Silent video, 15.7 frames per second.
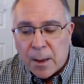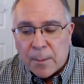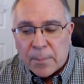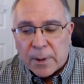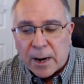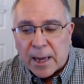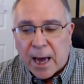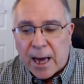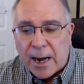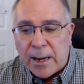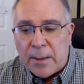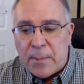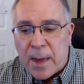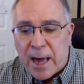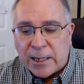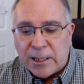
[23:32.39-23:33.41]
but I got to
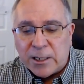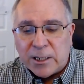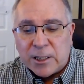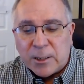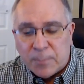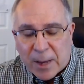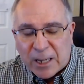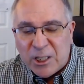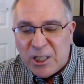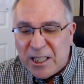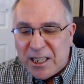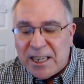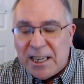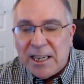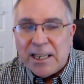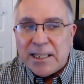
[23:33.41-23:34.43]
imagine, especially